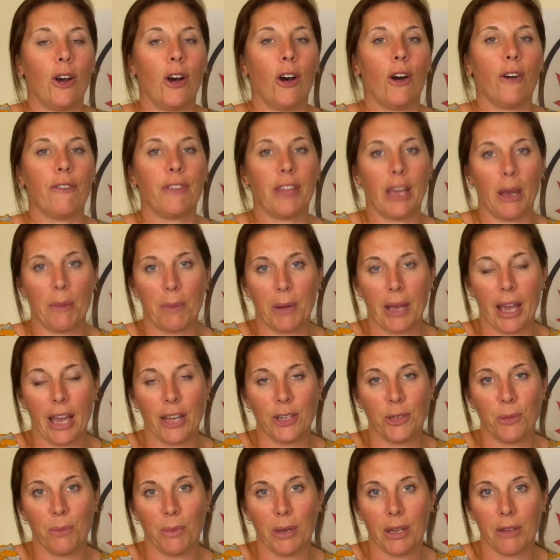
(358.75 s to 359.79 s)
of the
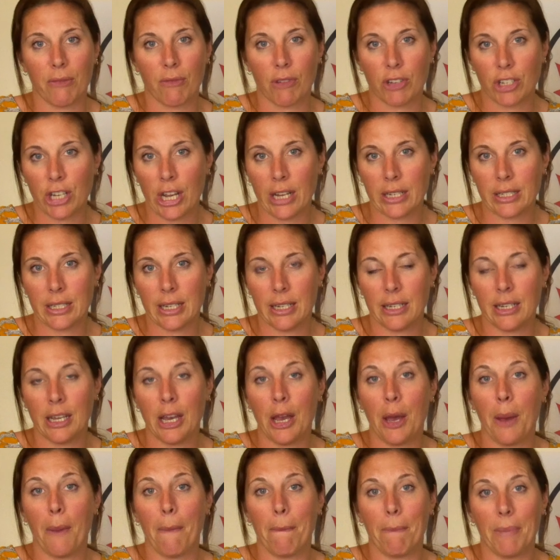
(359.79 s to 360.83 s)
application being rejected
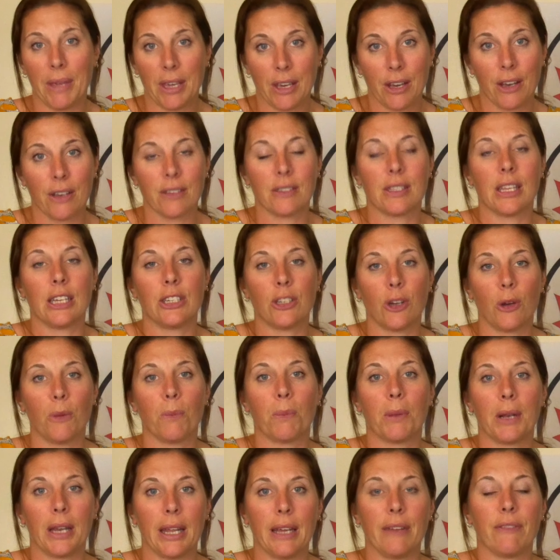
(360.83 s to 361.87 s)
because they don't
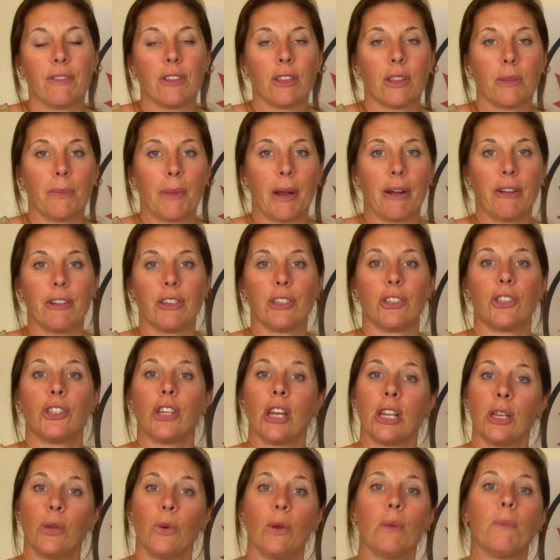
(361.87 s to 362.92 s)
believe that the marriage is
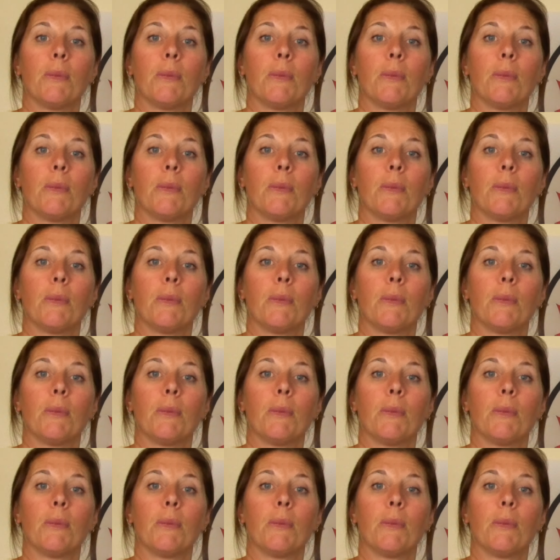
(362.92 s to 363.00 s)
genuine